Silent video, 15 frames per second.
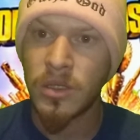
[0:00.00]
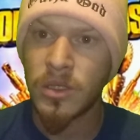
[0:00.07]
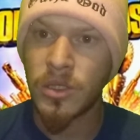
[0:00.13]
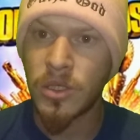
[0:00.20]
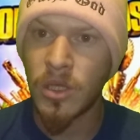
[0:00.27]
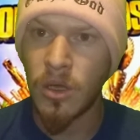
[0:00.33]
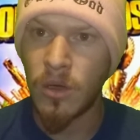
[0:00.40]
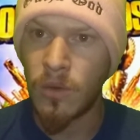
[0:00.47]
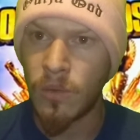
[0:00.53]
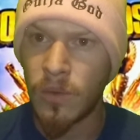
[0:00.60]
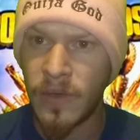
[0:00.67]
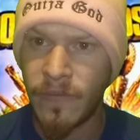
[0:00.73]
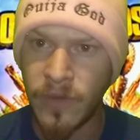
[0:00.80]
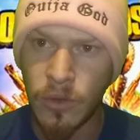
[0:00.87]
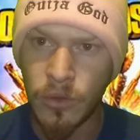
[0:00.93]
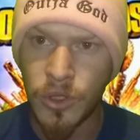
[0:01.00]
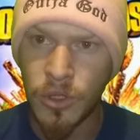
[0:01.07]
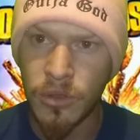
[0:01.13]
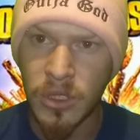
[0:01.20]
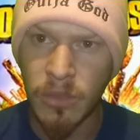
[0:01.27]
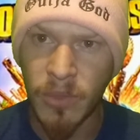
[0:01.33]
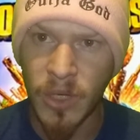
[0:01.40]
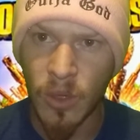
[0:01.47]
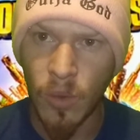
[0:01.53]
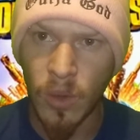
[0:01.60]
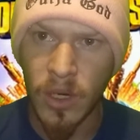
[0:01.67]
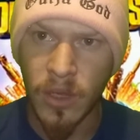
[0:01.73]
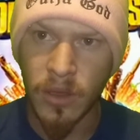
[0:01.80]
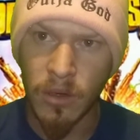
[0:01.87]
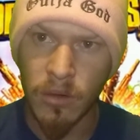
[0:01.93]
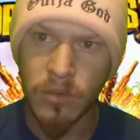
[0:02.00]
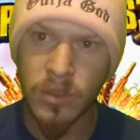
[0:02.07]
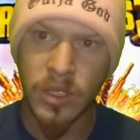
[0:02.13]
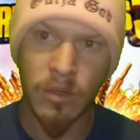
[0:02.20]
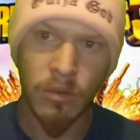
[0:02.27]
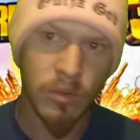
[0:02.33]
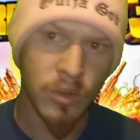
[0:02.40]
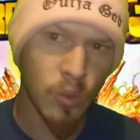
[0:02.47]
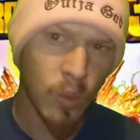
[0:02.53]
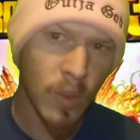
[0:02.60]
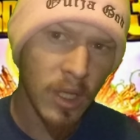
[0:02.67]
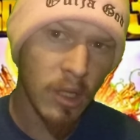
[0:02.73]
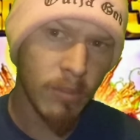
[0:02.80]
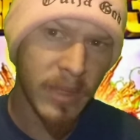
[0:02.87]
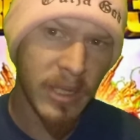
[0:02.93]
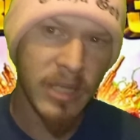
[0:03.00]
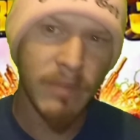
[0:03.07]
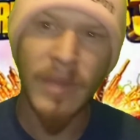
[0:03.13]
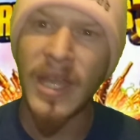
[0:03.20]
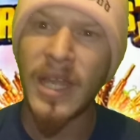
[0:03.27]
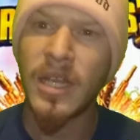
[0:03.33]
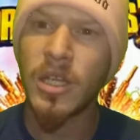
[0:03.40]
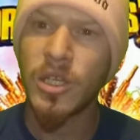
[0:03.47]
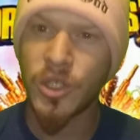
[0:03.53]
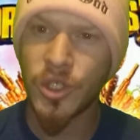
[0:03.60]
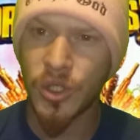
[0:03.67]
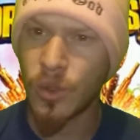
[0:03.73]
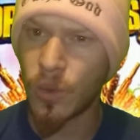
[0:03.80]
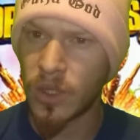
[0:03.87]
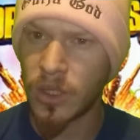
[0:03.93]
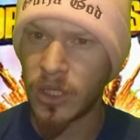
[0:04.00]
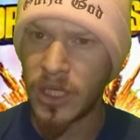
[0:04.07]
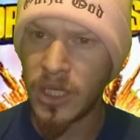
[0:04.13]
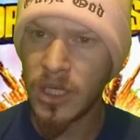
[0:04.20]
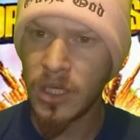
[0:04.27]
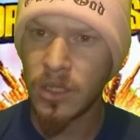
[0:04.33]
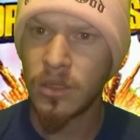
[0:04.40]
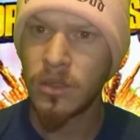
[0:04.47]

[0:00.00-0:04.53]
So, if you choose to pick one of those will be made shortly.